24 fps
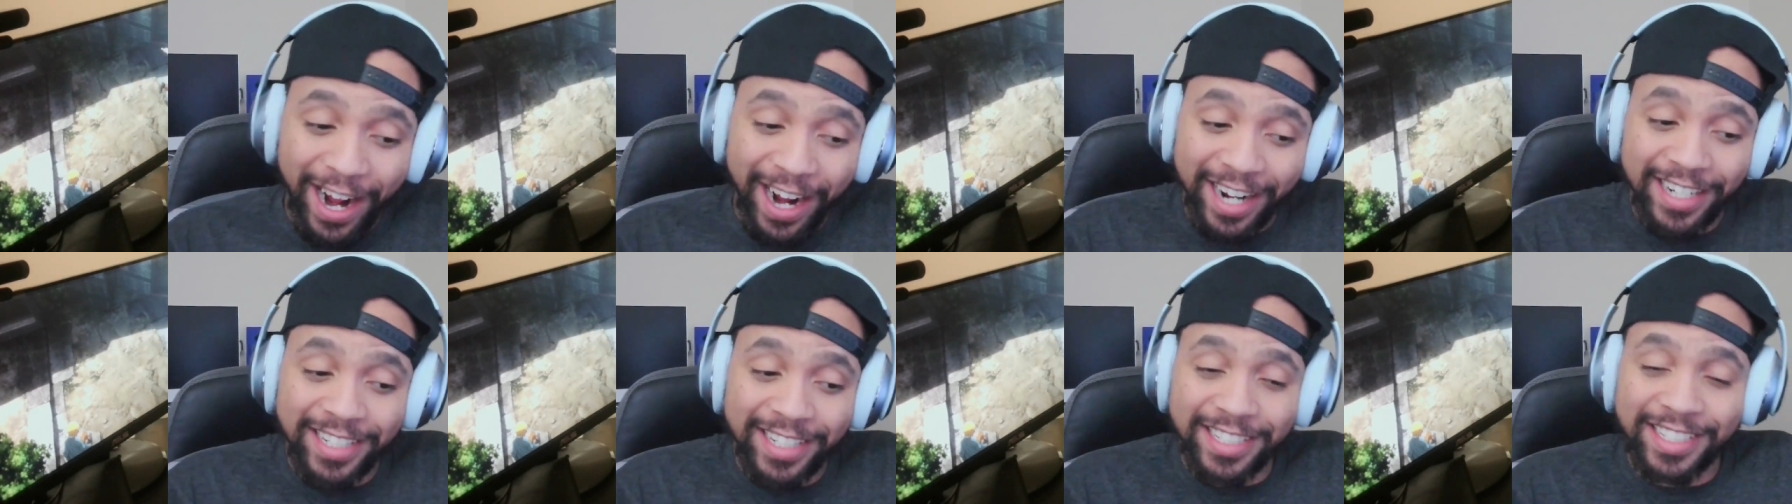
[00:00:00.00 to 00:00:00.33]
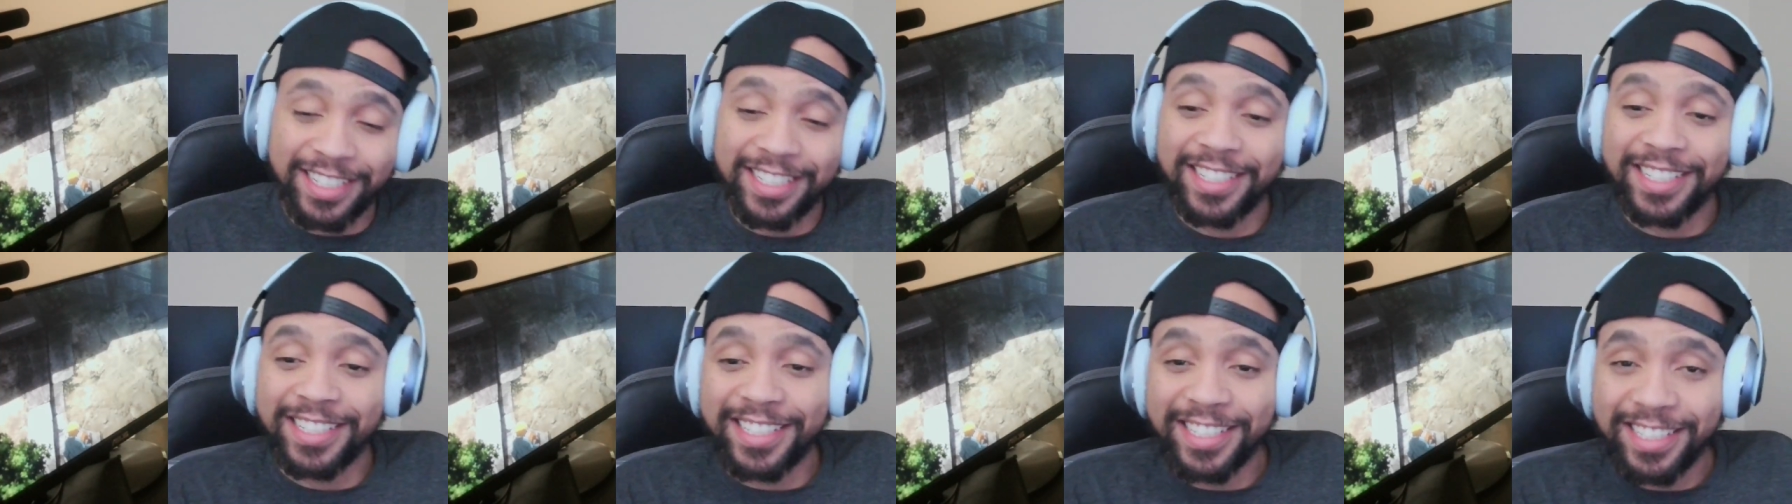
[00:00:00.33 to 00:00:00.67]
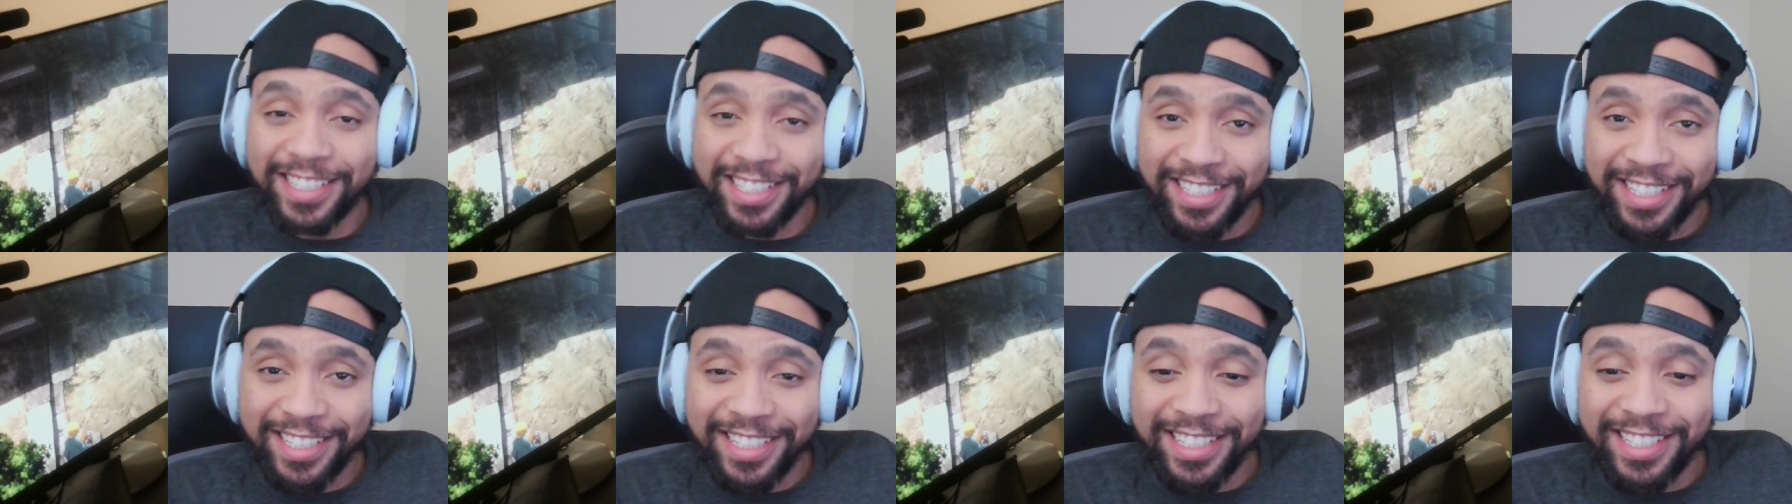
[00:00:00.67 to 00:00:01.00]
ass.
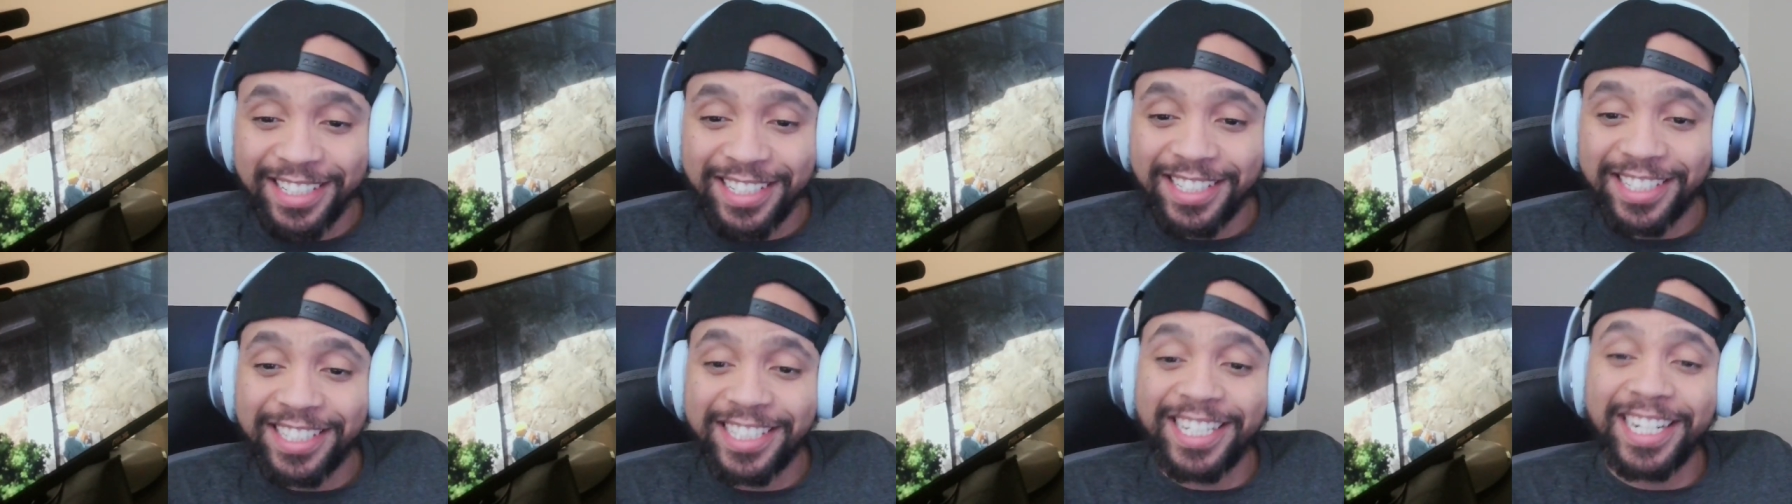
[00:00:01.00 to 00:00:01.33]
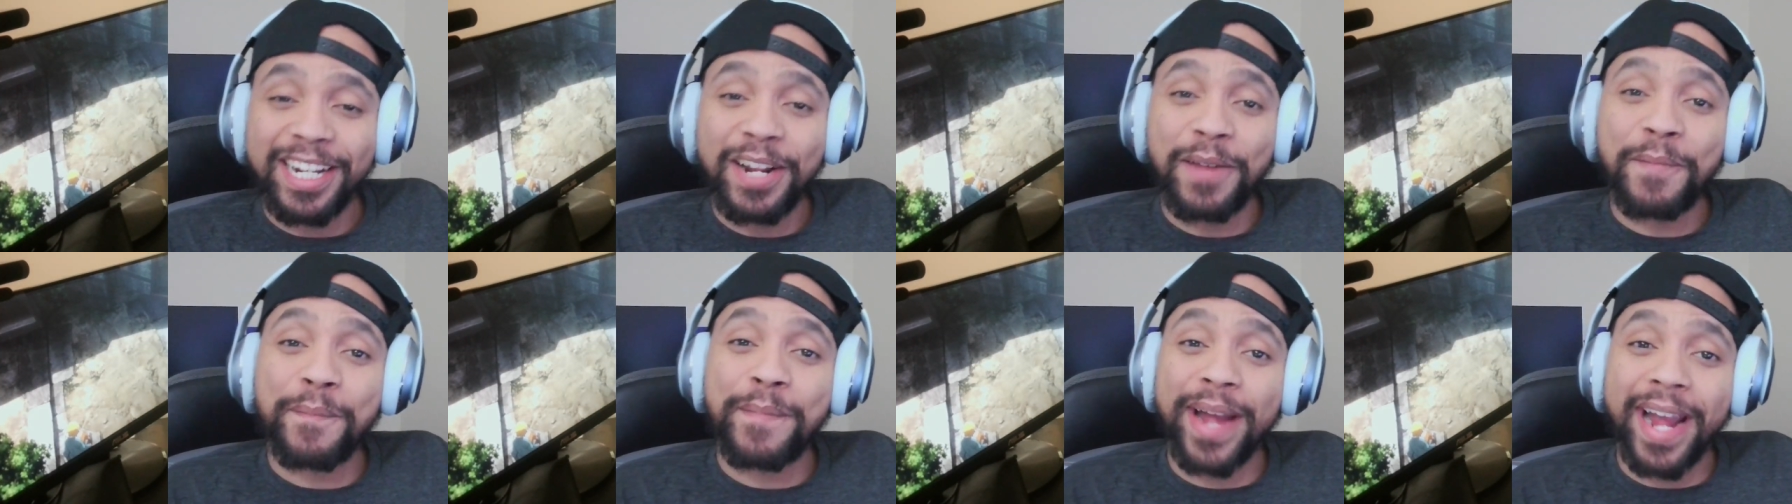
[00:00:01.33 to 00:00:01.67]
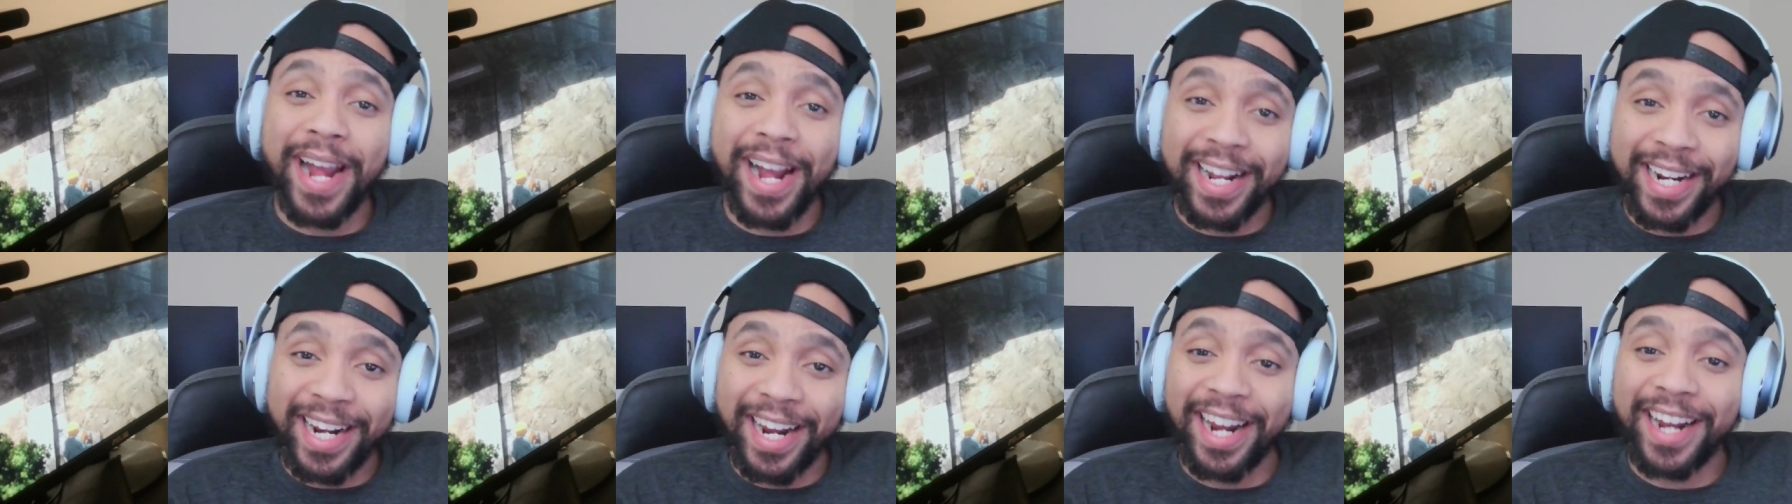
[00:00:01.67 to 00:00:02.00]
She the
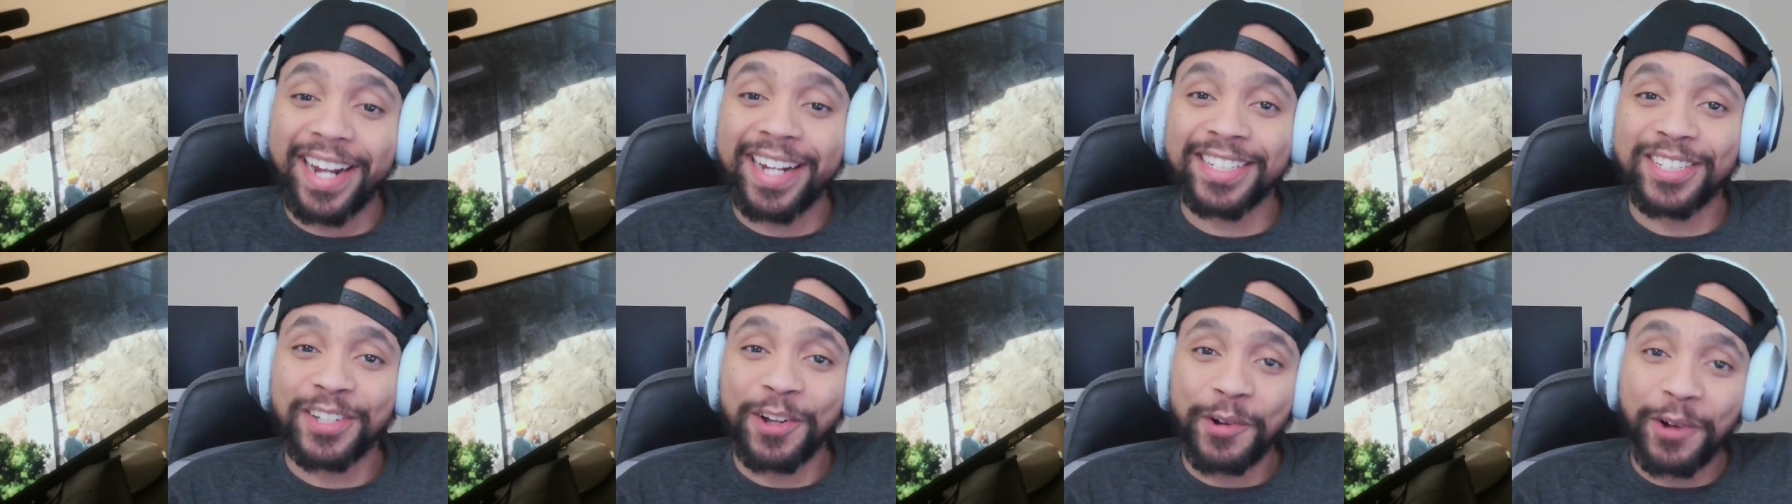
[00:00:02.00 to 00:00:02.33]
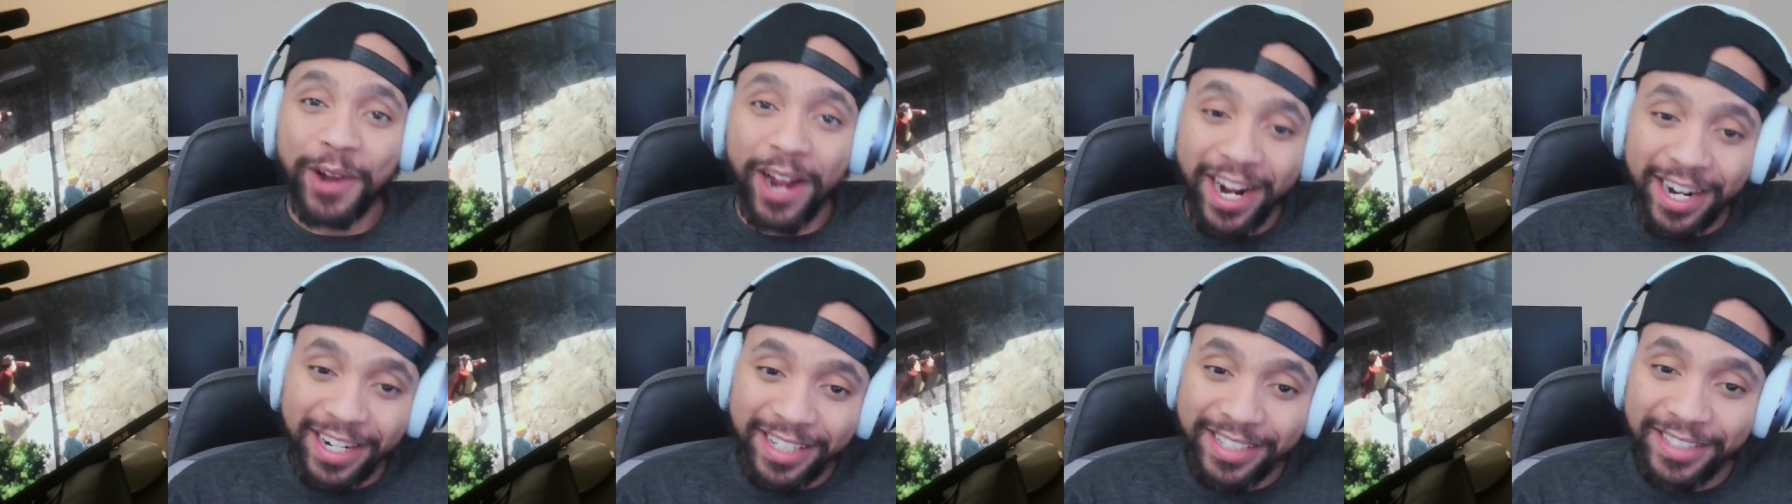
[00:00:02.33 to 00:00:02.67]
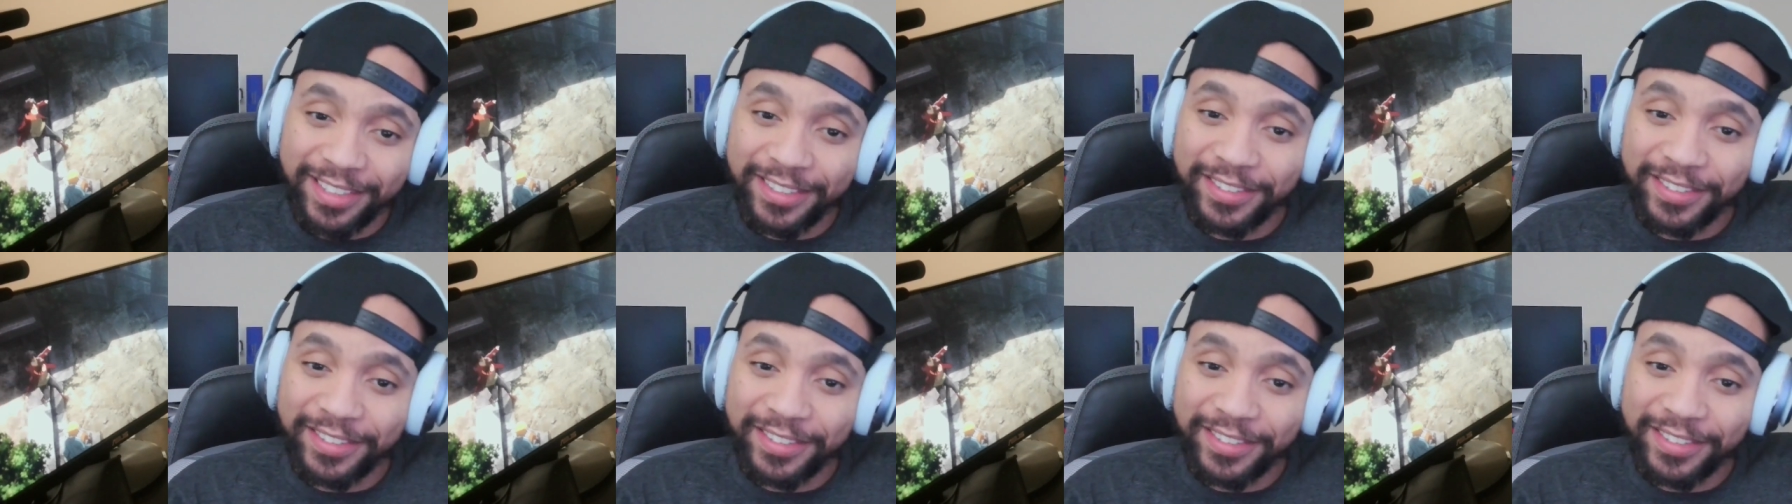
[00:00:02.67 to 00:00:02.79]
badass, okay.